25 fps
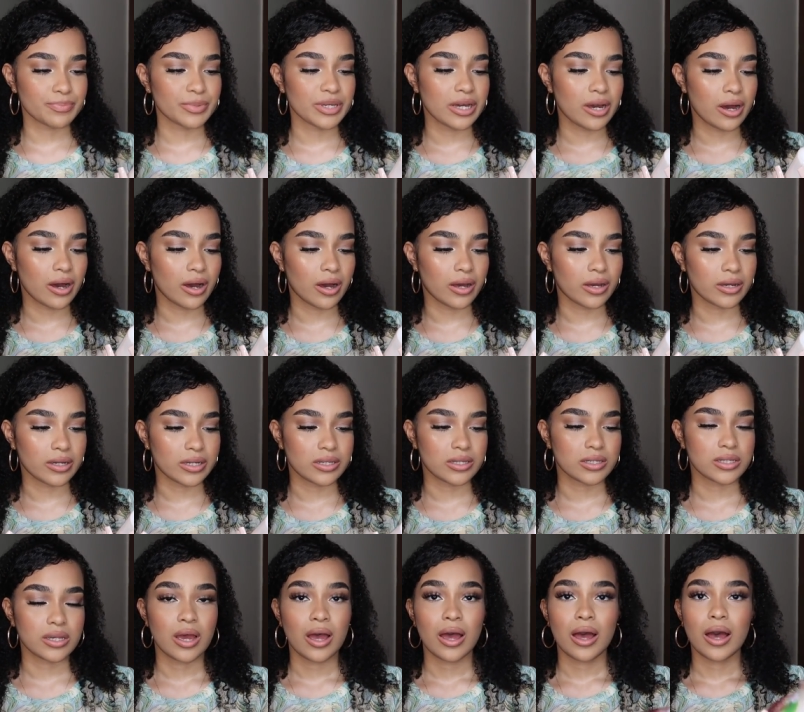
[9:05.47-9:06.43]

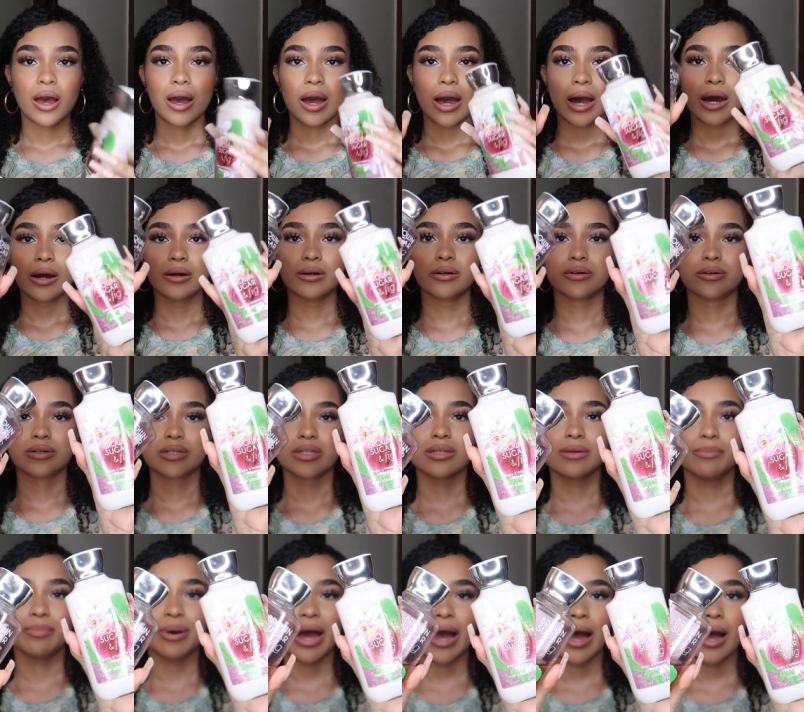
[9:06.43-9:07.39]
because, I don't know, it's
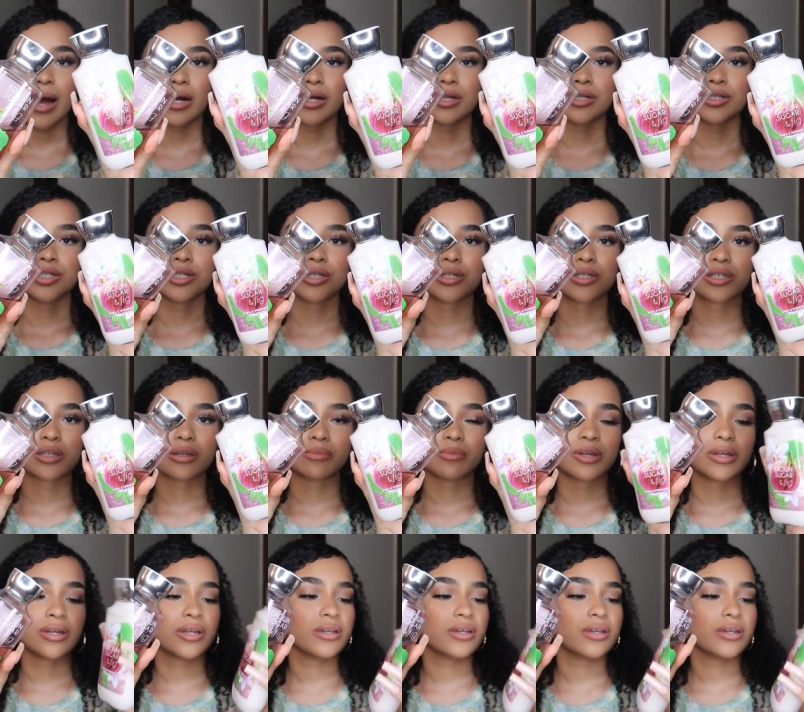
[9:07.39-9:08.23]
the packaging to me.